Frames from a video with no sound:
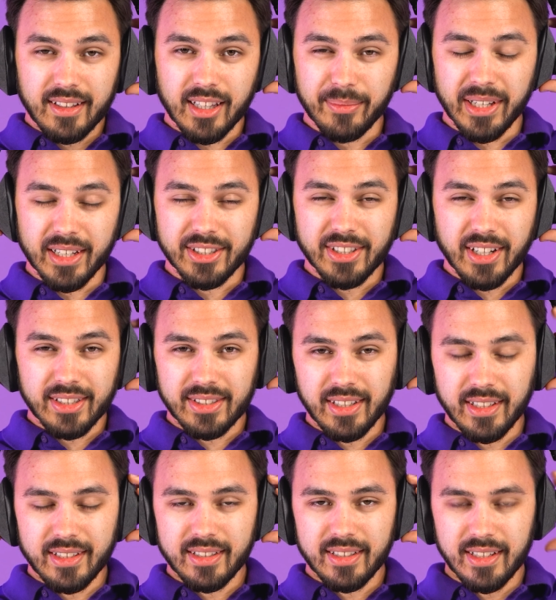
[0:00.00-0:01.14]
Let me adjust
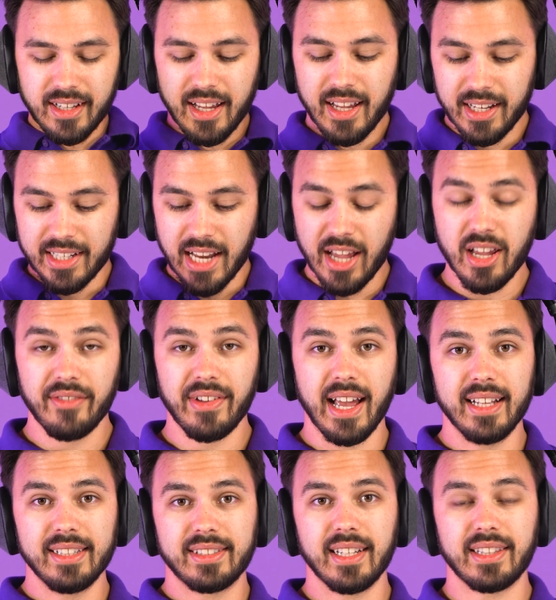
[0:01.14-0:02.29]
it. Now you have a
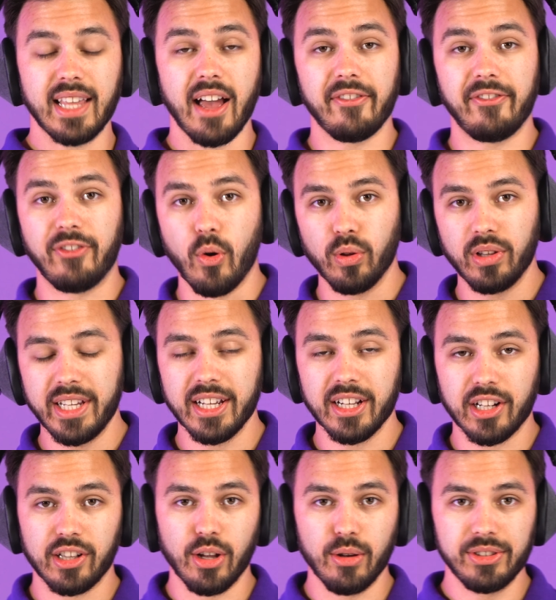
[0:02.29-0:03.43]
headset that fully
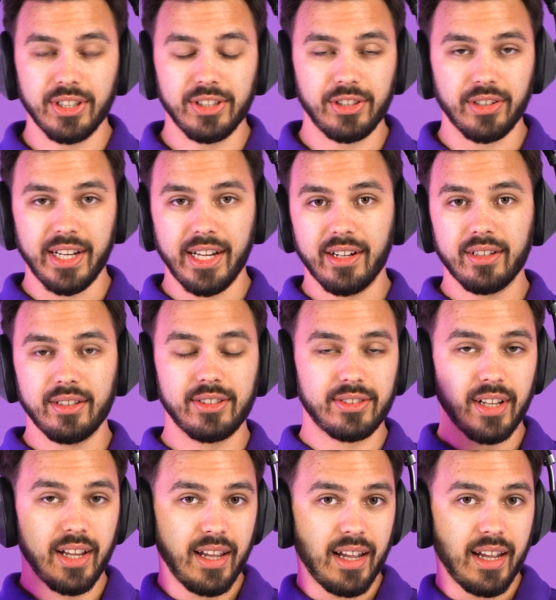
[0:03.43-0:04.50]
encloses your ears.